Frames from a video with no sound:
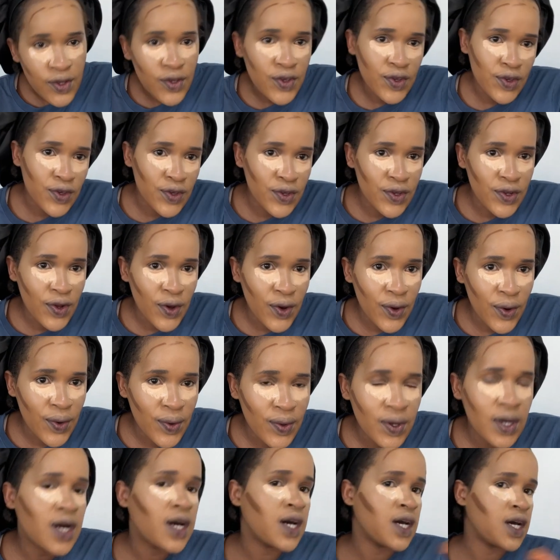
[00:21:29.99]
You
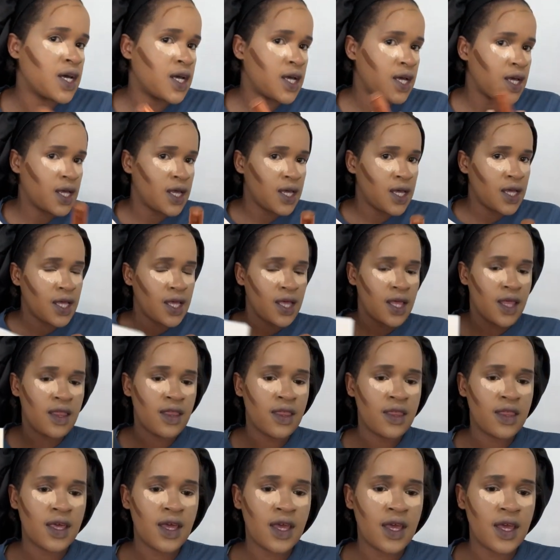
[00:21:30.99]
know,
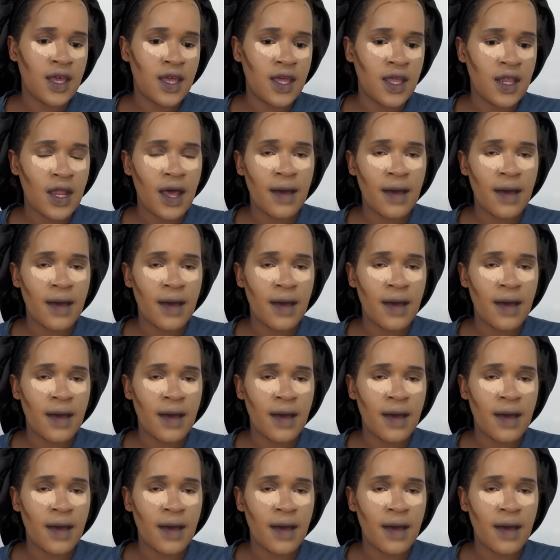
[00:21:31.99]
then